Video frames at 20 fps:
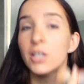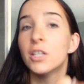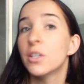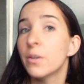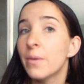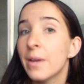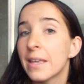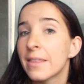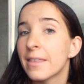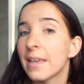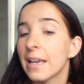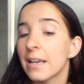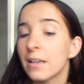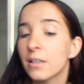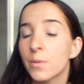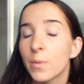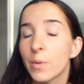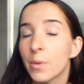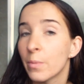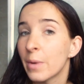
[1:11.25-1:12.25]
doing
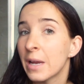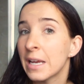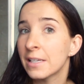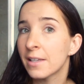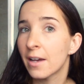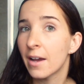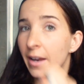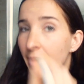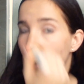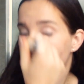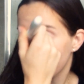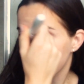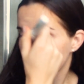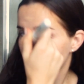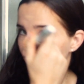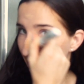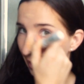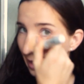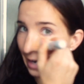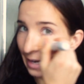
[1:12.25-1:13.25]
things with a winged
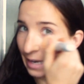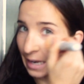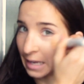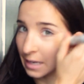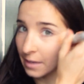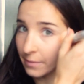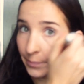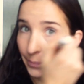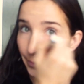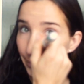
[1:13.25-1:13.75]
eyeliner lately.